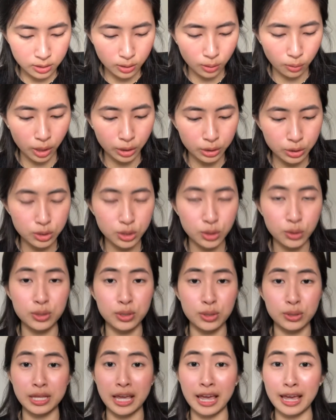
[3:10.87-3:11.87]
So all you do is
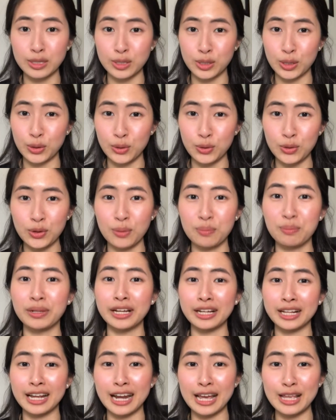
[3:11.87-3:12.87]
you take 2, you
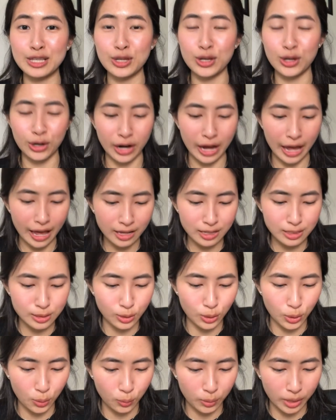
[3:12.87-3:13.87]
plug that into your x,
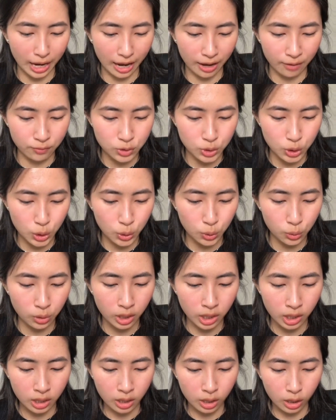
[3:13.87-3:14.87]
so you would have 2
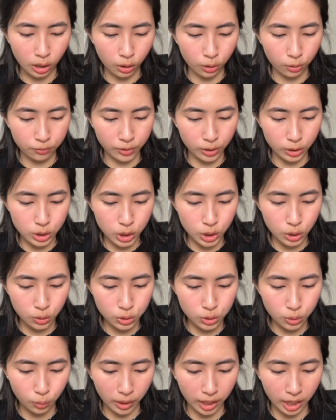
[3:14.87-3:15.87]
over 2
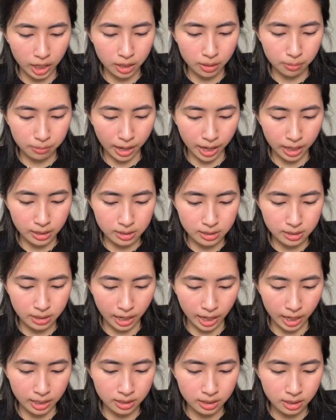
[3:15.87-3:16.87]
squared minus
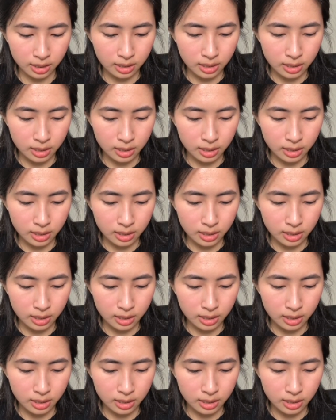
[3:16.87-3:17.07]
9.